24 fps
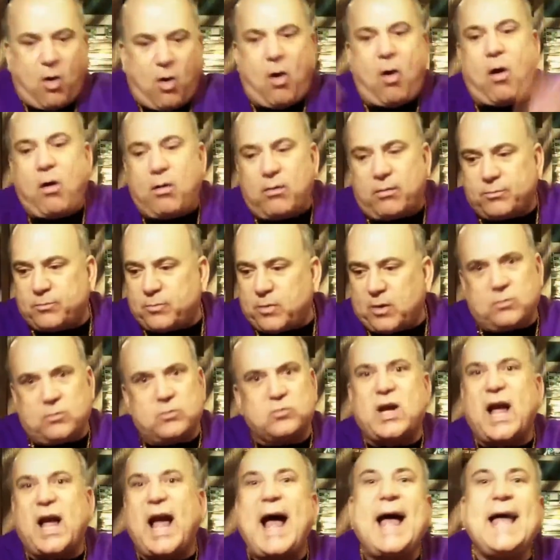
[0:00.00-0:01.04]
all
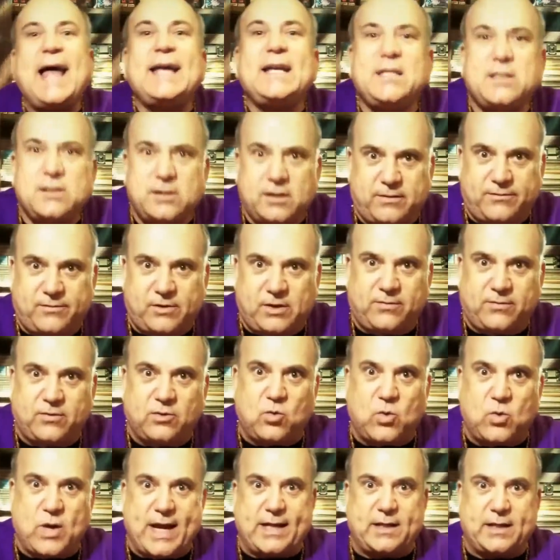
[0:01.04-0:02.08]
kinds of
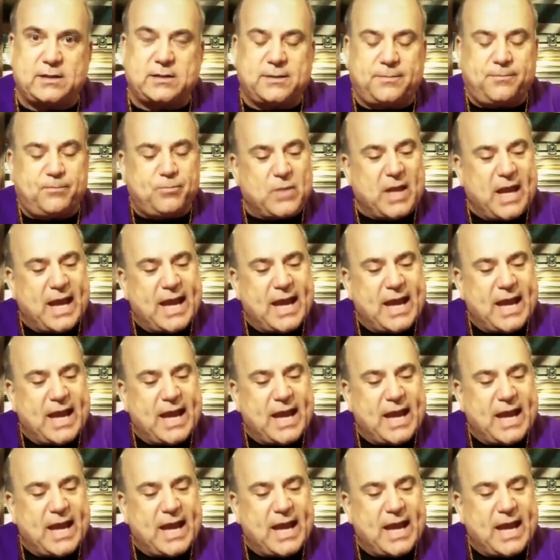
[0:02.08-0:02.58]
different ways.